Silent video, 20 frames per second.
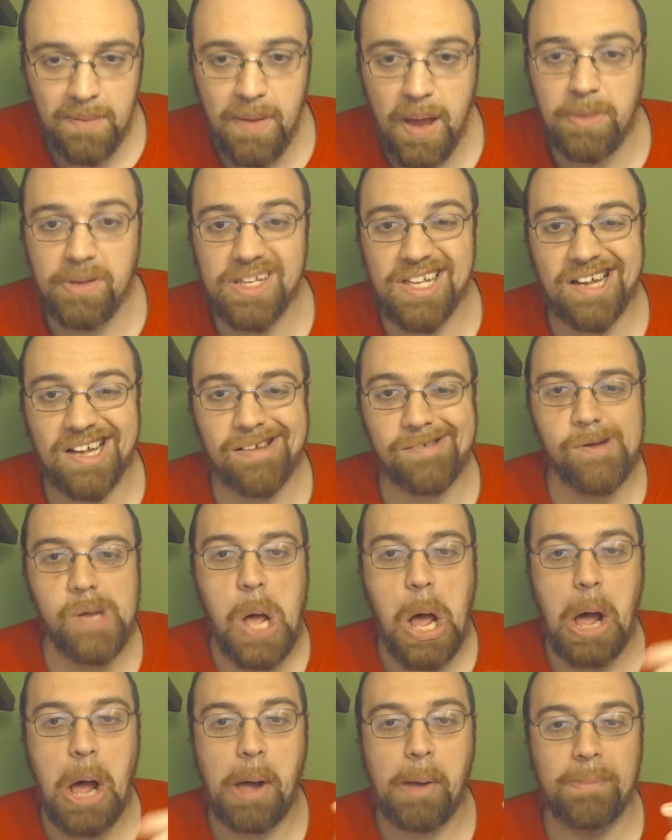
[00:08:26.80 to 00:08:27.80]

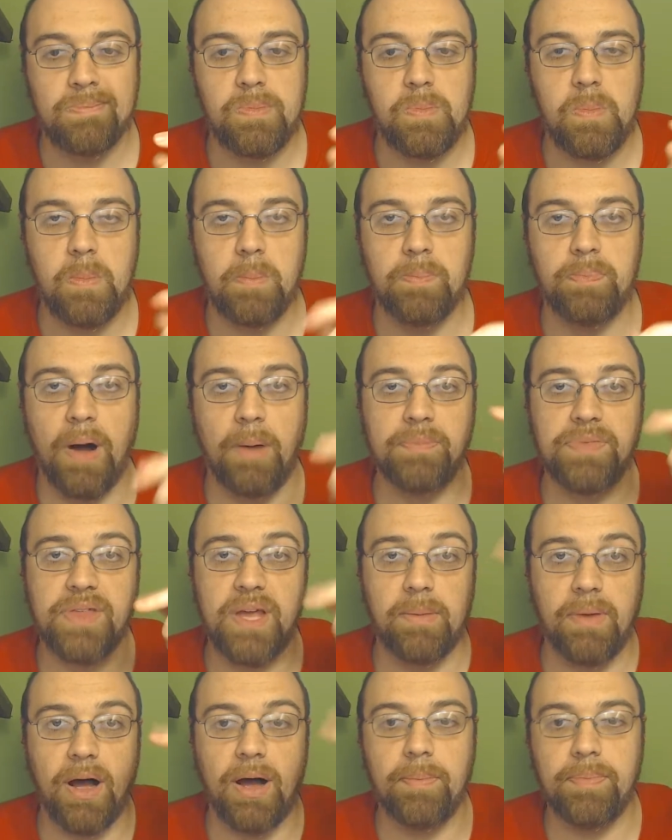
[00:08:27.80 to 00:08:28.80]
that'll bump them
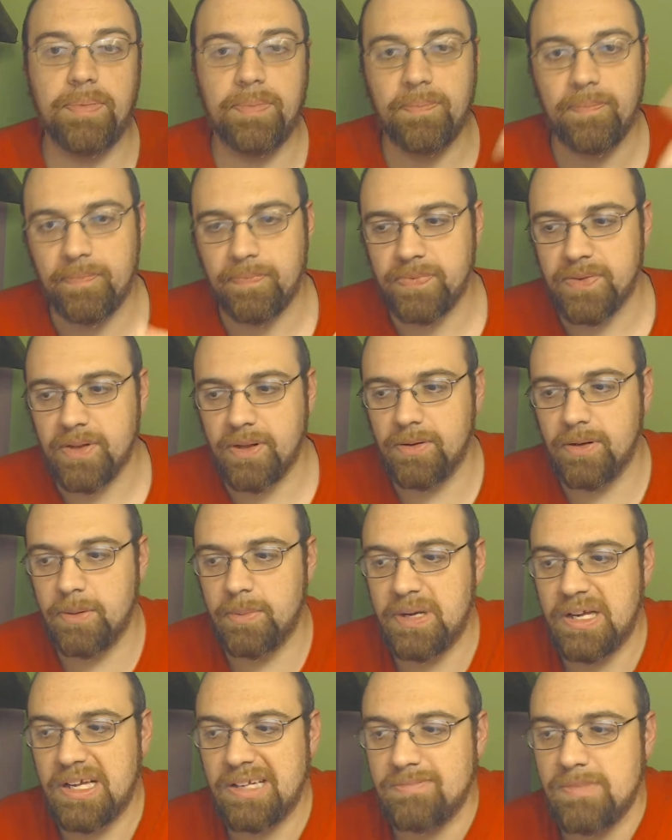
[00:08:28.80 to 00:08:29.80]
up a little
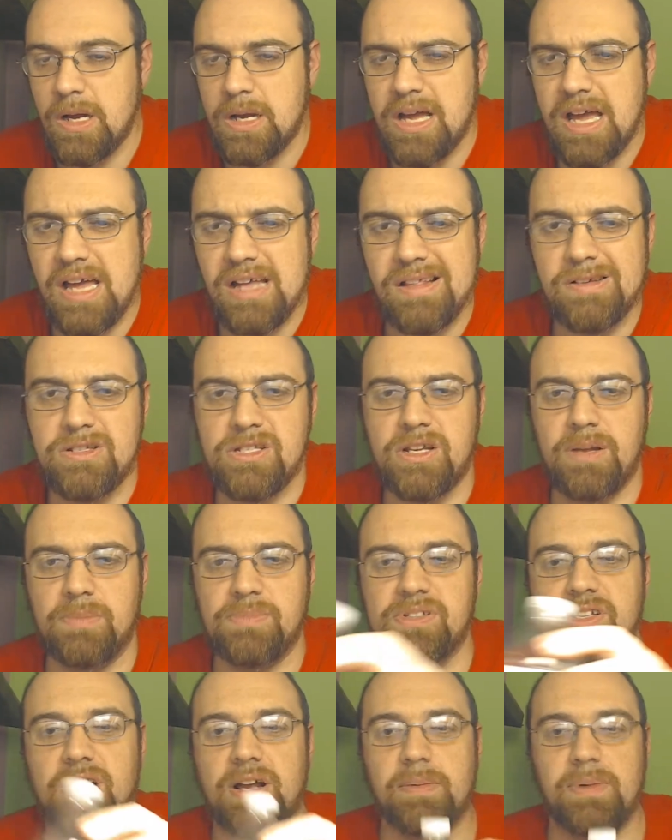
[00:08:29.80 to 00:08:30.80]
bit. Okay, there's something
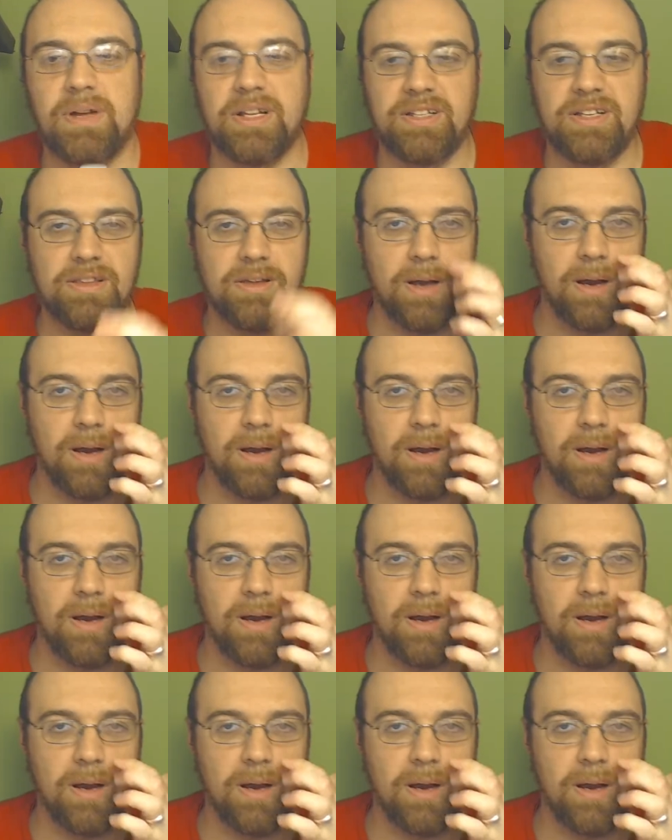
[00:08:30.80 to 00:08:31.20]
stuck in my teeth here.